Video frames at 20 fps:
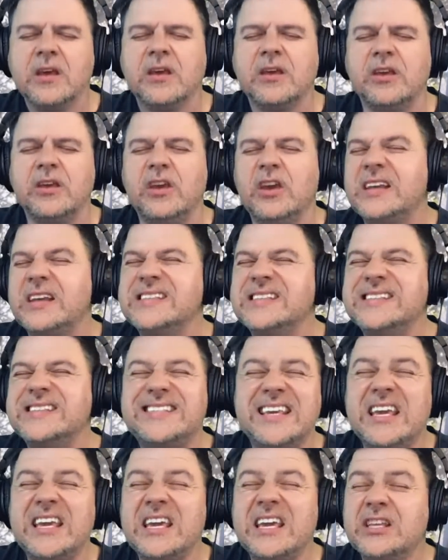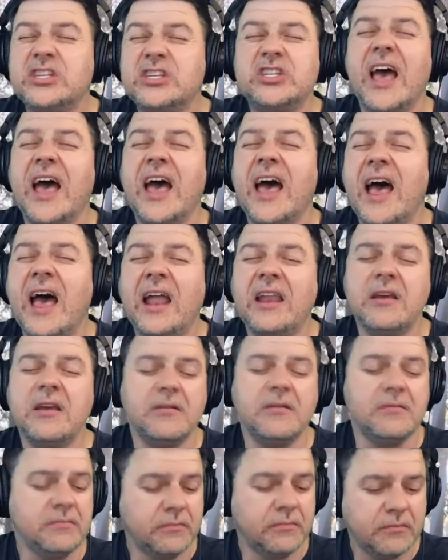You can see it
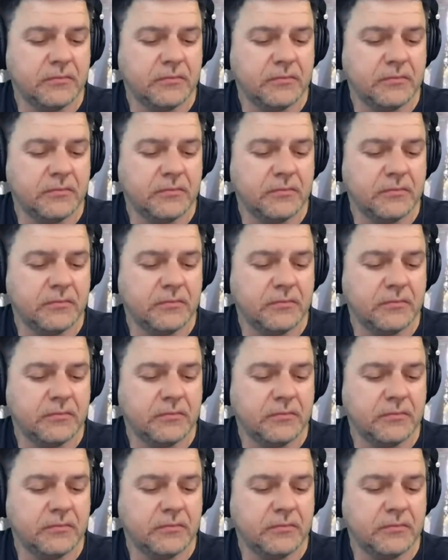shining